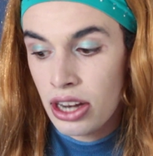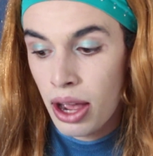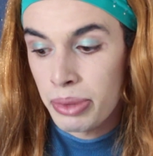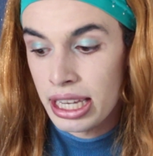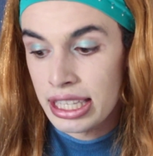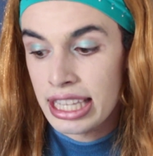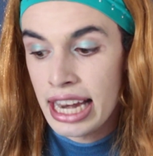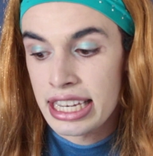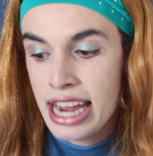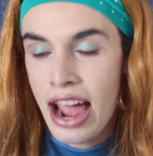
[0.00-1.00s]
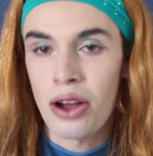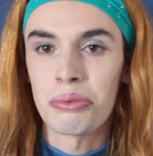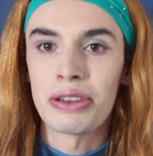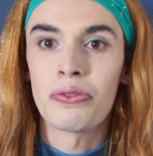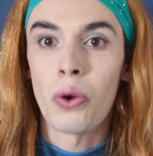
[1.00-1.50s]
dummies sent down
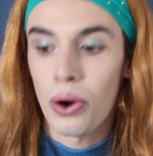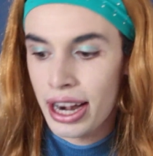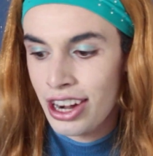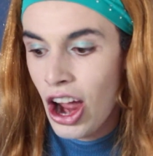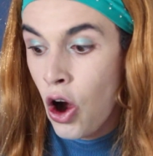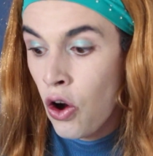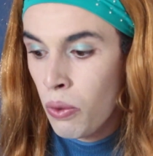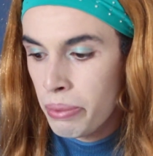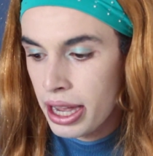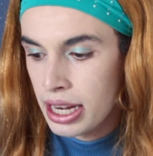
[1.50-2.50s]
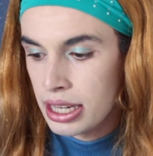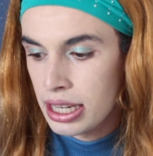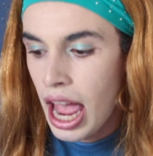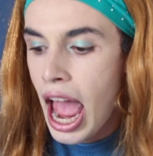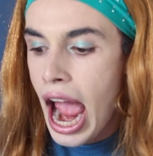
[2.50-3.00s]
before it
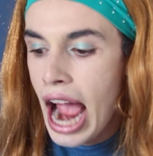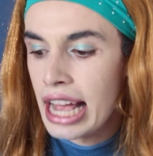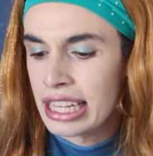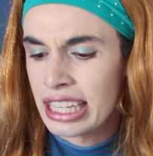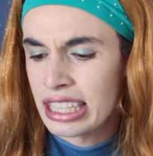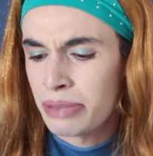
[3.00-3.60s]
opened had